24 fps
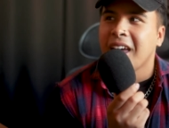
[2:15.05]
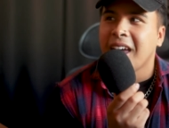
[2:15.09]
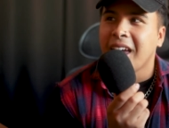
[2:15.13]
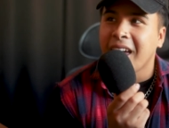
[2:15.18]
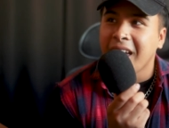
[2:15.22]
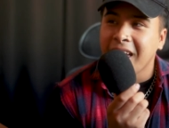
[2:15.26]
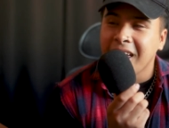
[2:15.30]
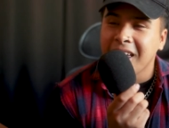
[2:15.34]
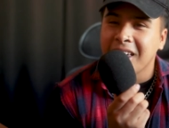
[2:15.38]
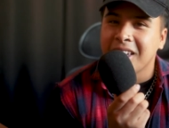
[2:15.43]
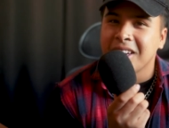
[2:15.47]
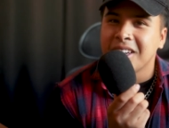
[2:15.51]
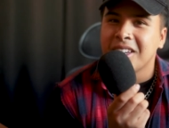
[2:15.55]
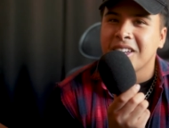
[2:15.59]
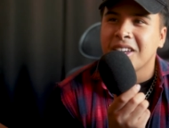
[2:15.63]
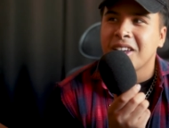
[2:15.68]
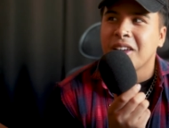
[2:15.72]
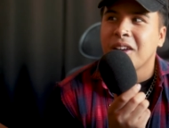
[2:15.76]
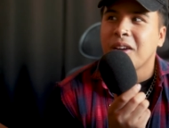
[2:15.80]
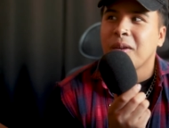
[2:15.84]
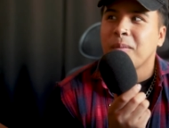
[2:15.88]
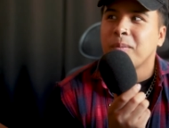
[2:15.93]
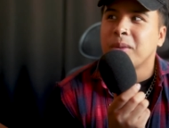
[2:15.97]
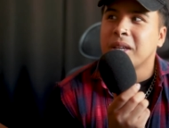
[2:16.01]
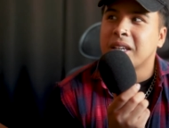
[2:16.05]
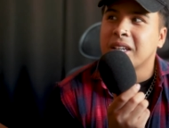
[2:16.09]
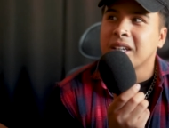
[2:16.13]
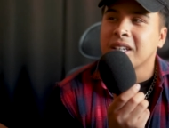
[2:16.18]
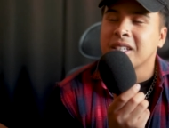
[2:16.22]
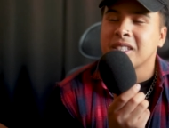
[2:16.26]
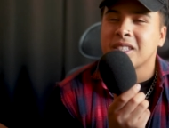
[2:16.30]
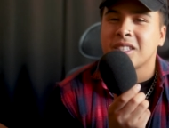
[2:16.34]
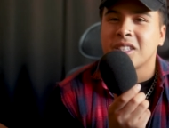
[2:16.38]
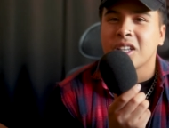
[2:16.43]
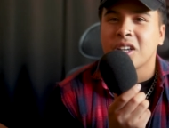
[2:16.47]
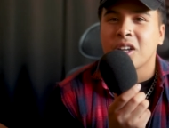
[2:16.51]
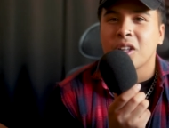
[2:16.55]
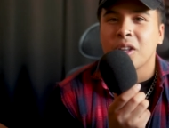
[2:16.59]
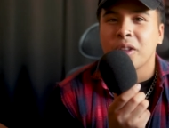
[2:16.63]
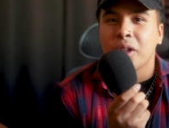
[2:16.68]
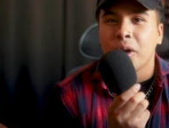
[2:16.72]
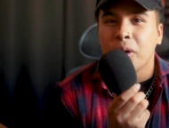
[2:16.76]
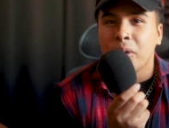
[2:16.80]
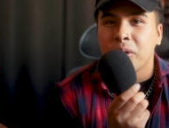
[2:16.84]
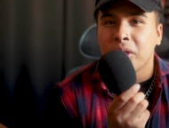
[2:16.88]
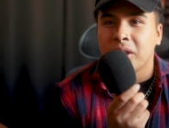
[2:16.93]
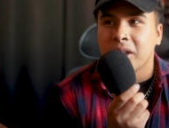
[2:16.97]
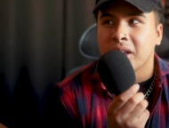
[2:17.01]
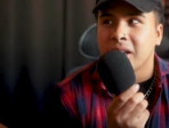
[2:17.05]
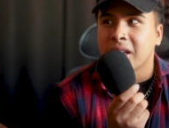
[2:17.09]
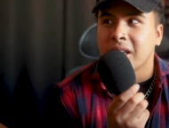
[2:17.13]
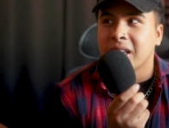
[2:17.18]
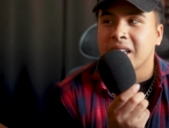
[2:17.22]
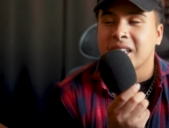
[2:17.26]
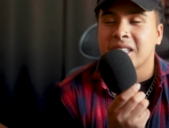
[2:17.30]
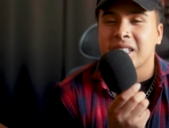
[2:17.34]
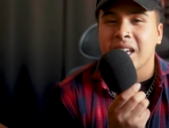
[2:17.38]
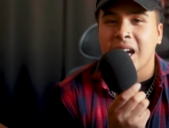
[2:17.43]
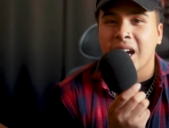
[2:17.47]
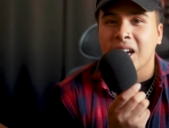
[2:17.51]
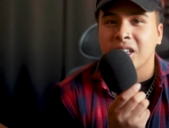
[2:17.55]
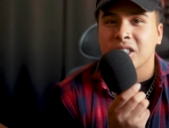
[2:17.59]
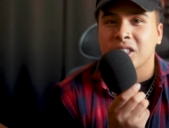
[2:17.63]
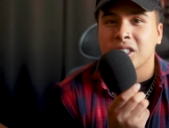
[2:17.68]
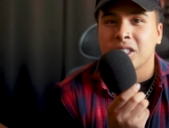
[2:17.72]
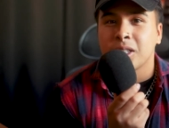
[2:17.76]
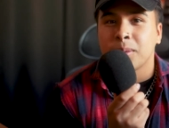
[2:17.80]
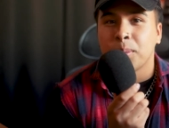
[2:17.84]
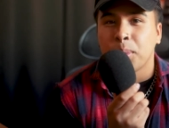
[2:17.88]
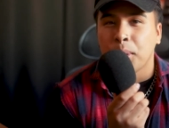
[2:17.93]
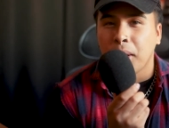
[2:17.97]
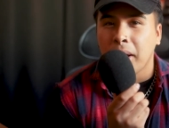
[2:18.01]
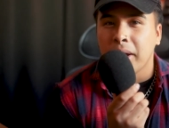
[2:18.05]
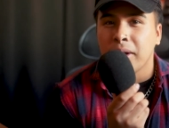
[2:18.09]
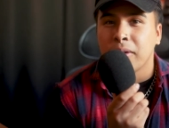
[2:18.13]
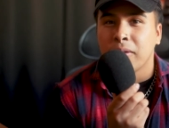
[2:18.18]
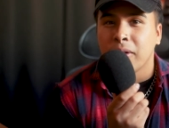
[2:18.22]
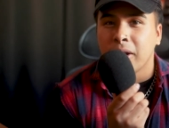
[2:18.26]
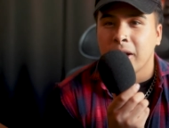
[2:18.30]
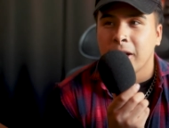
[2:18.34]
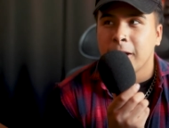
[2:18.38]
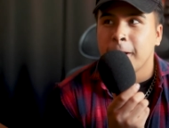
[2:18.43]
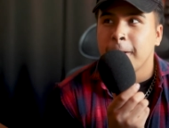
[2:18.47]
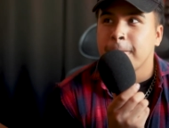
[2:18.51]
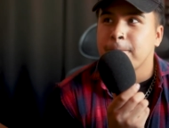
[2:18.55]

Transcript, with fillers: And because the clothing is actually bright red,